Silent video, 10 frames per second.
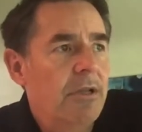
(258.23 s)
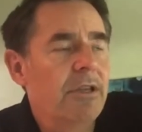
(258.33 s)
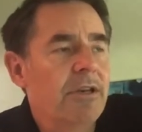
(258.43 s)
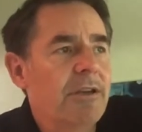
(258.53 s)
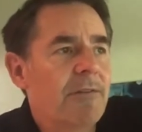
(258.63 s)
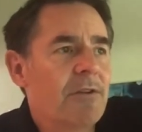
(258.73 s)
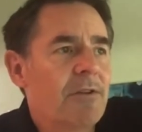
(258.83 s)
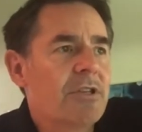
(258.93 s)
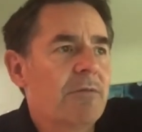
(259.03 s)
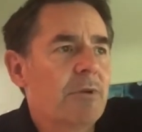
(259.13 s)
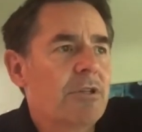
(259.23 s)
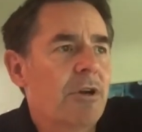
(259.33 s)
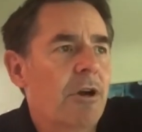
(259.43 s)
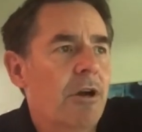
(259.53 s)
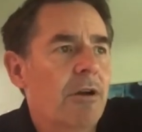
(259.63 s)
the difference in
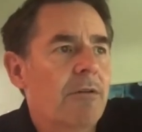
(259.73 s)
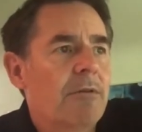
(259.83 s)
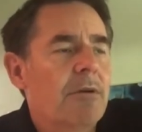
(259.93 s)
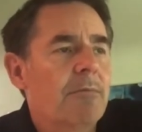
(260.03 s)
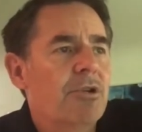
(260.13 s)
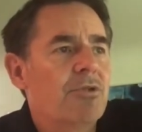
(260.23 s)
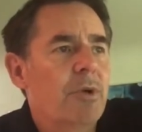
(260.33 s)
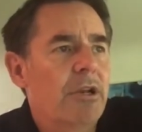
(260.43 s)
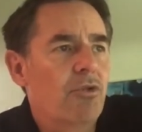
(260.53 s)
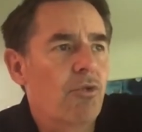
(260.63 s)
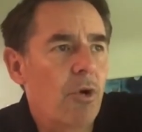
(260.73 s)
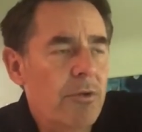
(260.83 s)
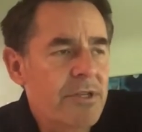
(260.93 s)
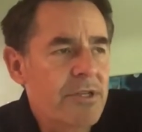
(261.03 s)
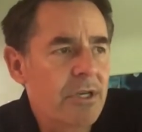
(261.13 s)
return between
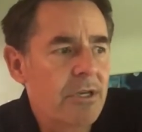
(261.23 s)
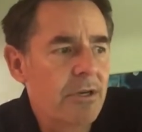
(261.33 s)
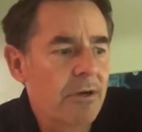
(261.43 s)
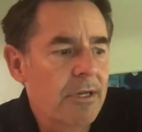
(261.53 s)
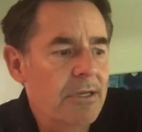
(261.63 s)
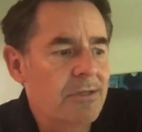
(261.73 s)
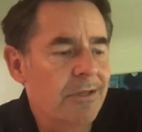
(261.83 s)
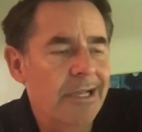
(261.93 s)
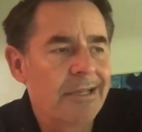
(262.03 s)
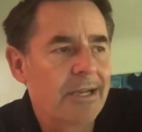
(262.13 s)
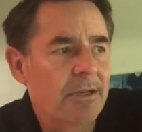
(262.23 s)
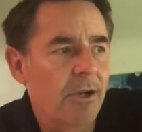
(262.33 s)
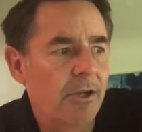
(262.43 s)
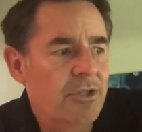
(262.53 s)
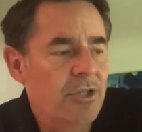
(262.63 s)
growth securities like
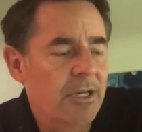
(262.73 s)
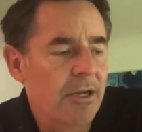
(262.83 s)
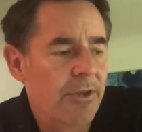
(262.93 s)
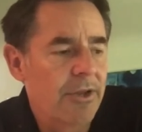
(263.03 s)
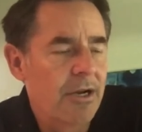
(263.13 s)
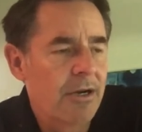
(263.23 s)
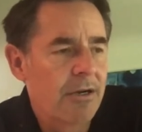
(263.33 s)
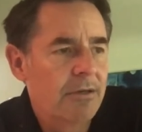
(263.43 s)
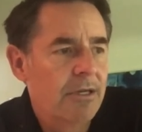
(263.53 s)
technology and healthcare